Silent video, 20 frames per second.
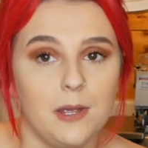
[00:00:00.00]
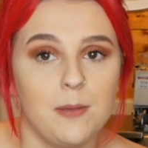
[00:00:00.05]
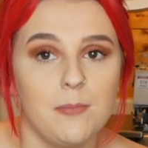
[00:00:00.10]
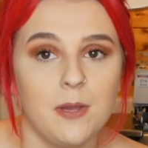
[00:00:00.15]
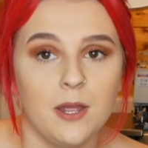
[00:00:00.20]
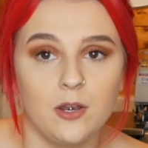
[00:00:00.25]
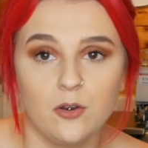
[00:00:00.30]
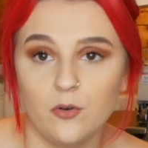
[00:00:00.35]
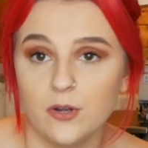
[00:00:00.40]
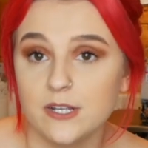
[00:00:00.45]

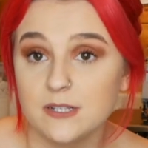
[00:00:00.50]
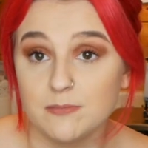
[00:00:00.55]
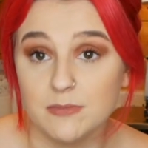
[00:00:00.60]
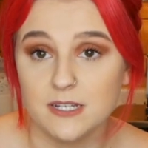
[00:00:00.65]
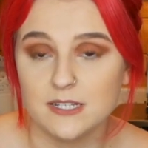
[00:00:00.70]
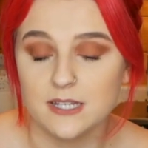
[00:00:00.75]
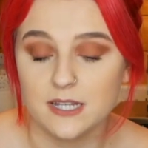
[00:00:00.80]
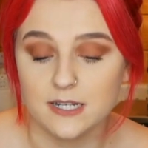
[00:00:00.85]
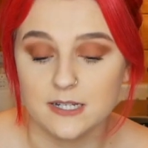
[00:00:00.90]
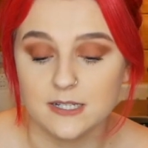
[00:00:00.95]
beeping noise
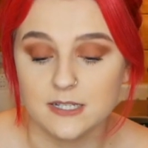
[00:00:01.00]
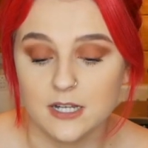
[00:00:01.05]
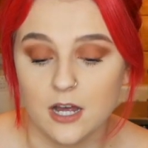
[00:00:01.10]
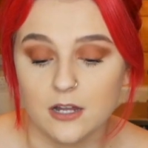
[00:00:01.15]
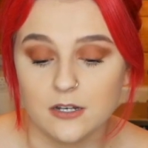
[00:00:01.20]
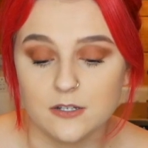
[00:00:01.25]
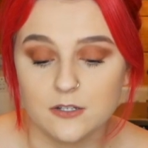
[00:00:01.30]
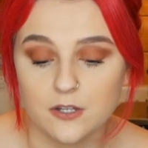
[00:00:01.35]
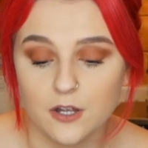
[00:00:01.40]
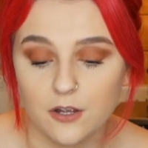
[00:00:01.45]
means that it's
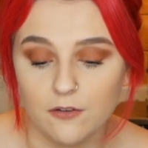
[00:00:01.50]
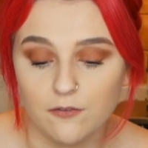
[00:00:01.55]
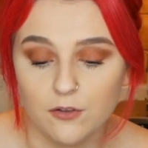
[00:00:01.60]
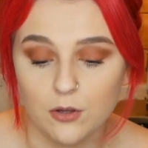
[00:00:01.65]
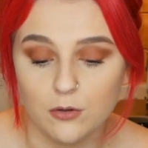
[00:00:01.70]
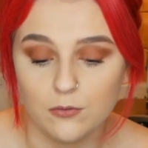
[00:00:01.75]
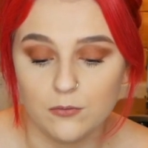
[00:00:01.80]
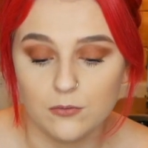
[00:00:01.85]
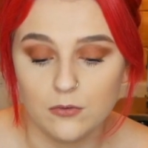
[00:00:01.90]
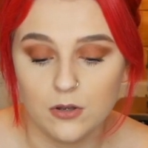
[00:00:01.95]
done. So if
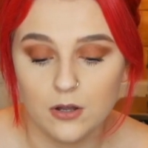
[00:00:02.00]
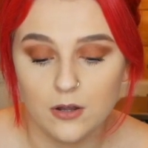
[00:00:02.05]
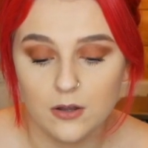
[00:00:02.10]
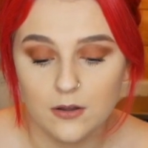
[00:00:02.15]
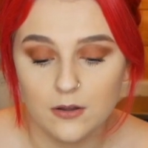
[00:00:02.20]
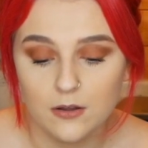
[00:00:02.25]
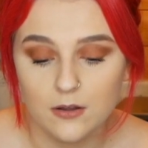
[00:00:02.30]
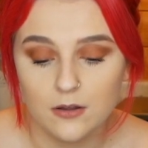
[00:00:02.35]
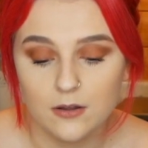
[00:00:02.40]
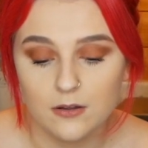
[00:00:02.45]
you
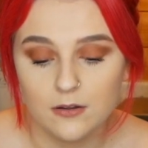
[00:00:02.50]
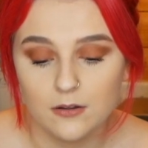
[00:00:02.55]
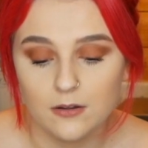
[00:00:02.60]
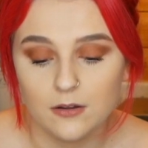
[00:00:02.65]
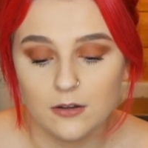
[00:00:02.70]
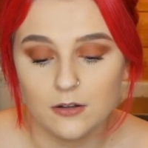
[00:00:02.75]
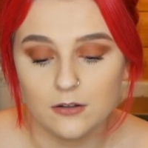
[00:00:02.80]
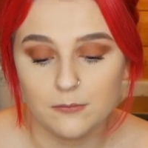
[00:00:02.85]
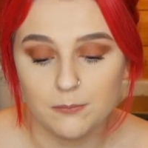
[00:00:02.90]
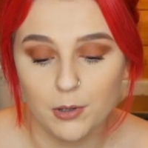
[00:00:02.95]

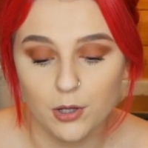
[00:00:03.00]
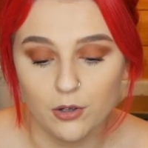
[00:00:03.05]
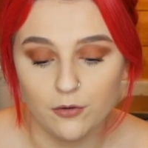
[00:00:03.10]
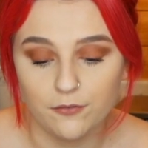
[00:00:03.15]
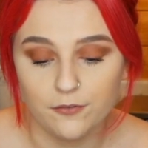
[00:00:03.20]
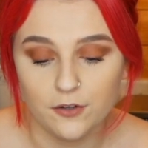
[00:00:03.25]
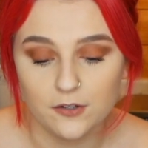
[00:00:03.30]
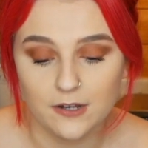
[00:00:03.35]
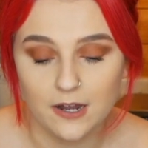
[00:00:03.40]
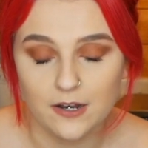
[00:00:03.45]
put your
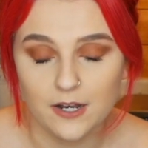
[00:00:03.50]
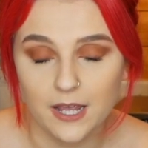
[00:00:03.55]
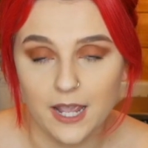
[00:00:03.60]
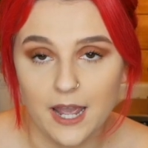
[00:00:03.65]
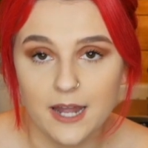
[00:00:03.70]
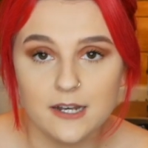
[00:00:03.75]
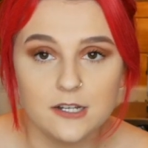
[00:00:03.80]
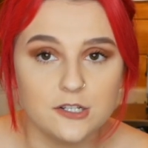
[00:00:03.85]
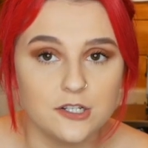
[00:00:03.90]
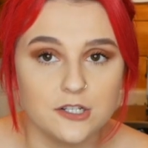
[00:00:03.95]
foot down
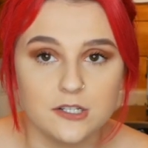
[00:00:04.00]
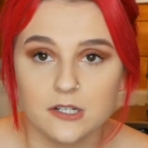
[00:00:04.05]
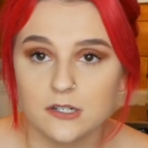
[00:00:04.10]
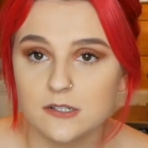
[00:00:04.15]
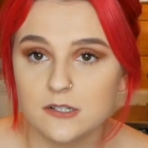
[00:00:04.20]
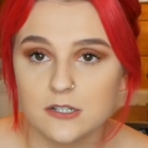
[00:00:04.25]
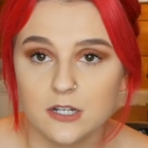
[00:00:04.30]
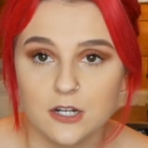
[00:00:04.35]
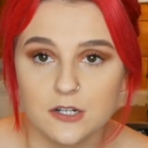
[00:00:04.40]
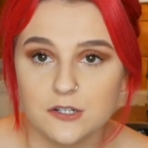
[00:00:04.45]
again, it's just going
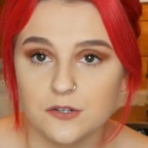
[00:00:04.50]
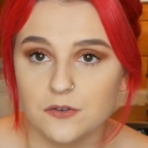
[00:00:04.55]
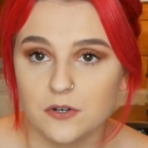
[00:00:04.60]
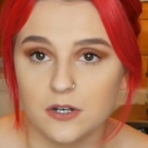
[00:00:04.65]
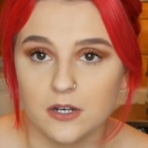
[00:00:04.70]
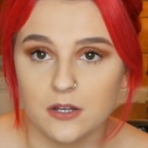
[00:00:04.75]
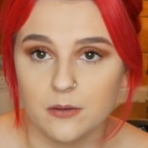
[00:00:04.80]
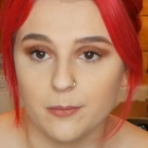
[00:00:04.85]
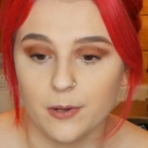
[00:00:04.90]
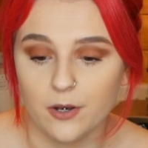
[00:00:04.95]
to start doing
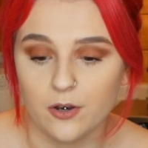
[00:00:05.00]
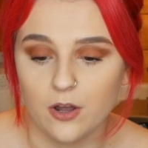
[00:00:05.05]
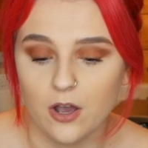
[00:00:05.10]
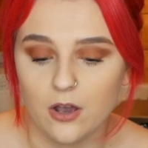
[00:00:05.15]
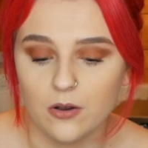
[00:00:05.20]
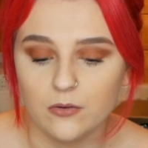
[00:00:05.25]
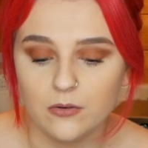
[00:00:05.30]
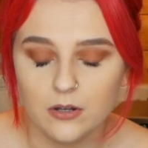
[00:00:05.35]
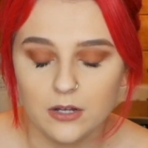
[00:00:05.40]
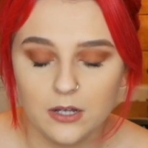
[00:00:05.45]
another
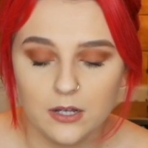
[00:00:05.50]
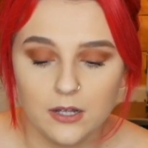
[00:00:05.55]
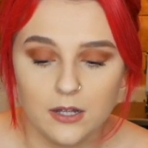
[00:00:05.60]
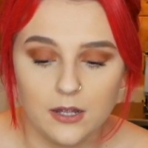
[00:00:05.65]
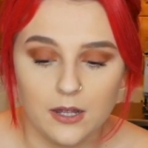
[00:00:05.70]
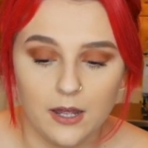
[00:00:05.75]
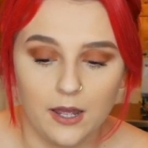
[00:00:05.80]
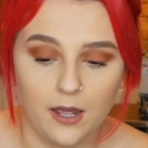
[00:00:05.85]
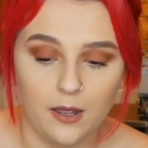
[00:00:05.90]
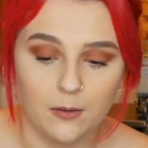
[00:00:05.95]
buttonhole.
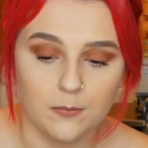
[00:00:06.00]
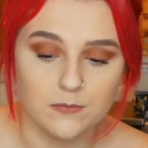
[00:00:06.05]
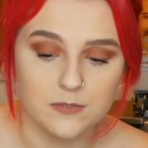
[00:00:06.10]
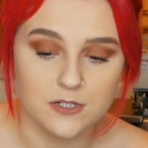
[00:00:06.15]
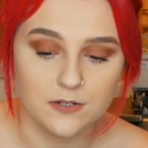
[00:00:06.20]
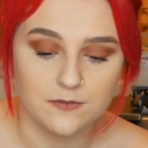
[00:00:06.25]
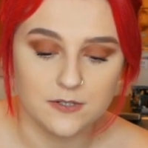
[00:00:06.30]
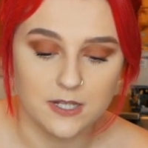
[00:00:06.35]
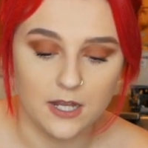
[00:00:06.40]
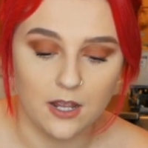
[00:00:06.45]
So
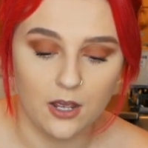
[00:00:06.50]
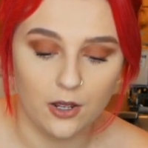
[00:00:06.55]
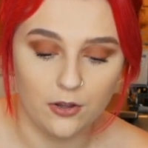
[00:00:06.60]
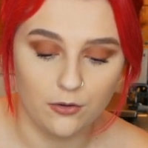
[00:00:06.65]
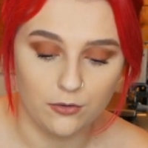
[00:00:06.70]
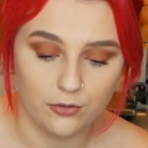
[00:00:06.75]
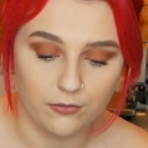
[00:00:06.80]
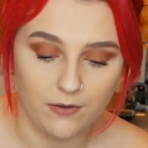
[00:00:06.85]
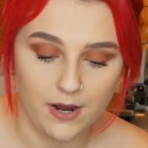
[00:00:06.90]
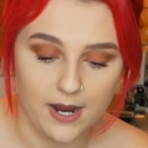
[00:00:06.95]
obviously cut
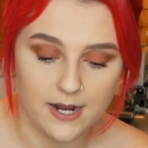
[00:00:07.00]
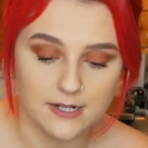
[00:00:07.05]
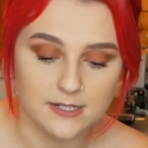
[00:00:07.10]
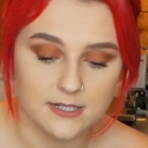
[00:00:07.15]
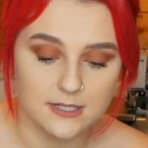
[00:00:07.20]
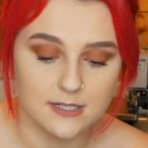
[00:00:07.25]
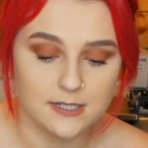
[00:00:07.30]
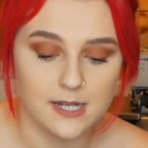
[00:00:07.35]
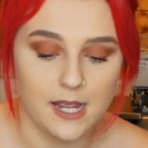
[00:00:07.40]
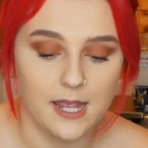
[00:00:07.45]
your
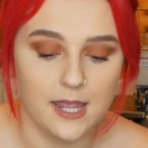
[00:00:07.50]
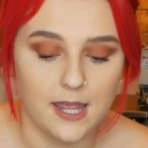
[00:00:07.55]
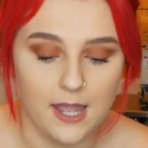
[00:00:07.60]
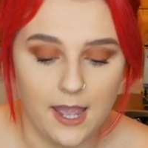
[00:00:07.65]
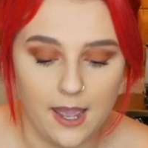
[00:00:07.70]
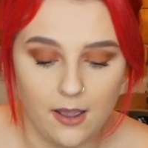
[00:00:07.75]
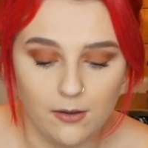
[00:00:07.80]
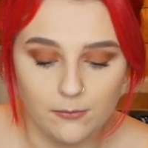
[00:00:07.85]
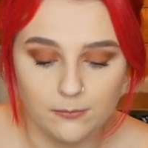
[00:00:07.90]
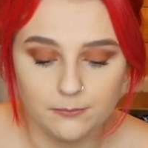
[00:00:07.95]
threads, take
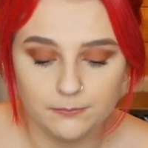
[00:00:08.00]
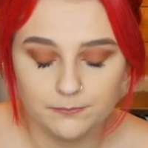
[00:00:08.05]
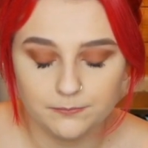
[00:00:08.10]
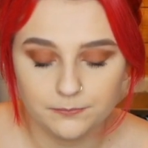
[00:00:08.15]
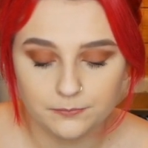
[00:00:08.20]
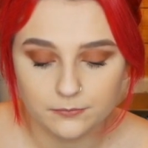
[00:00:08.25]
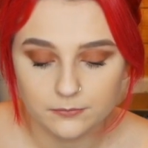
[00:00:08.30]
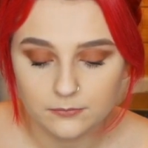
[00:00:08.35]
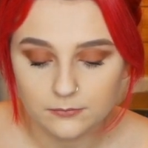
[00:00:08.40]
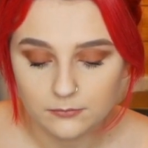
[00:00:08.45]
it out.
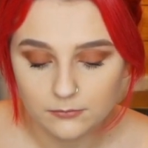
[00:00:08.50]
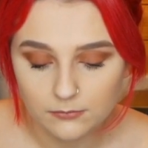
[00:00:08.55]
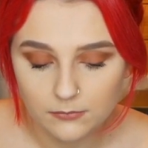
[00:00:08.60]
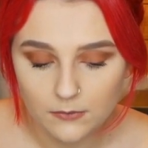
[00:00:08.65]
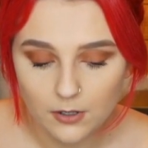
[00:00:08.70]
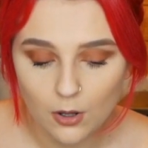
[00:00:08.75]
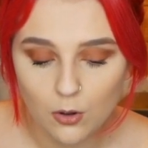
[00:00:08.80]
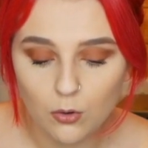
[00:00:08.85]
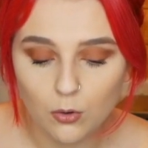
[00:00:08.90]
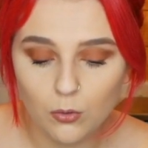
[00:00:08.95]

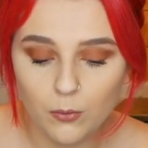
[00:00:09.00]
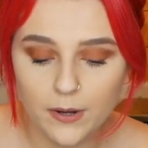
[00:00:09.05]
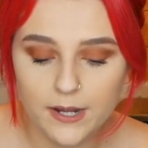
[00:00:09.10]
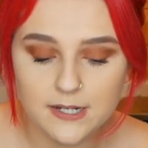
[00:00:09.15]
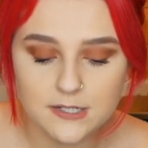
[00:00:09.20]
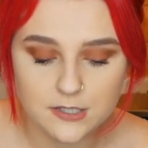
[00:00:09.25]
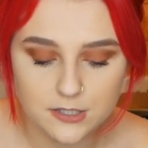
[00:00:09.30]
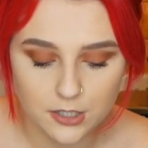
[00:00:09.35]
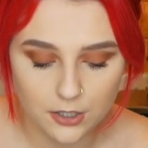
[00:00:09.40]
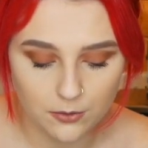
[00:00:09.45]

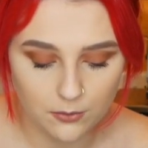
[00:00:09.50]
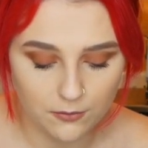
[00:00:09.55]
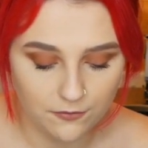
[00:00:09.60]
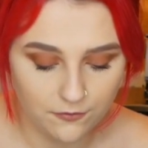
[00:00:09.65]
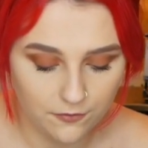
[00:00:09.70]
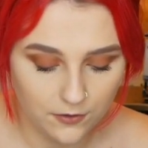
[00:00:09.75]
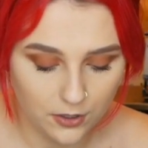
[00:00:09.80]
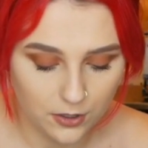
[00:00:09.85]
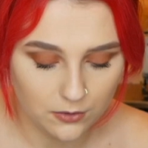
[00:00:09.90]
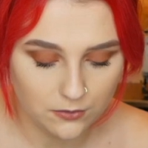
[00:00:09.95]
Always do a
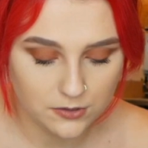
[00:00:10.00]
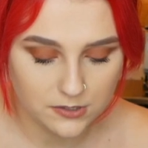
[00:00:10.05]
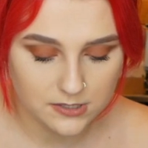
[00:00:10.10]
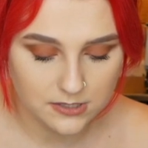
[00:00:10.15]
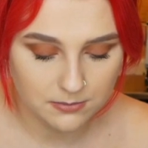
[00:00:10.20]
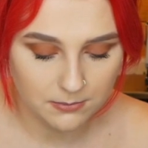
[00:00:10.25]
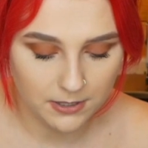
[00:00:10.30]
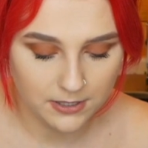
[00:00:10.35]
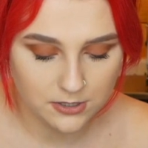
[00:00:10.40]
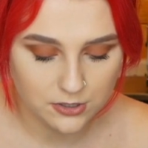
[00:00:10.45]
few just
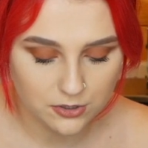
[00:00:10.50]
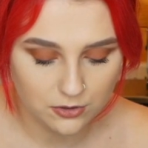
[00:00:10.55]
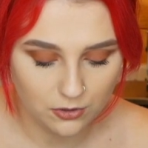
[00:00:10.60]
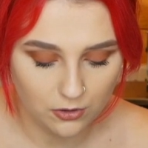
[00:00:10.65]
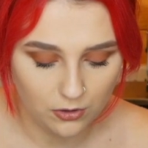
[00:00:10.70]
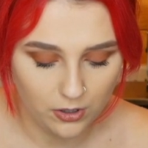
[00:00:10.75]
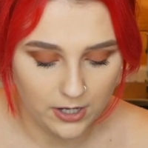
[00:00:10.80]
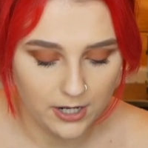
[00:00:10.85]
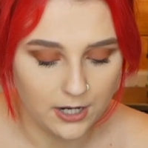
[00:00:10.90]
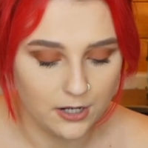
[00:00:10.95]
to make
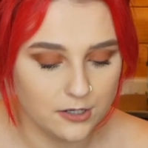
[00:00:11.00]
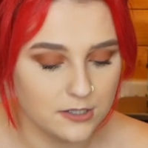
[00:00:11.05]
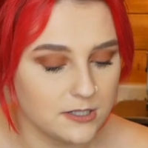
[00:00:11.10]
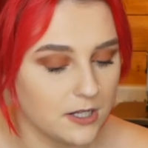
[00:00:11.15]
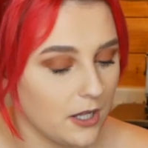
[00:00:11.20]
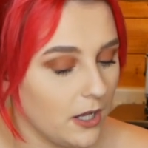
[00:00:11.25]
sure it looks